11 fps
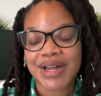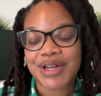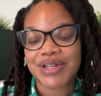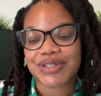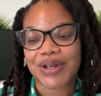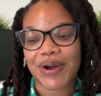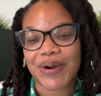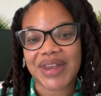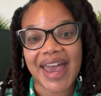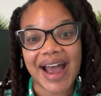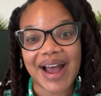So
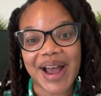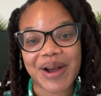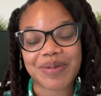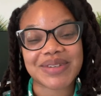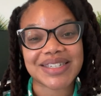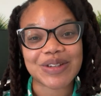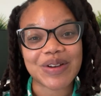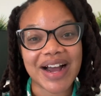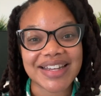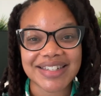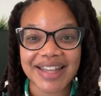yeah, I hope to see you
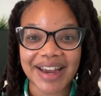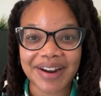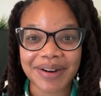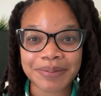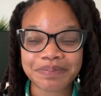guys there.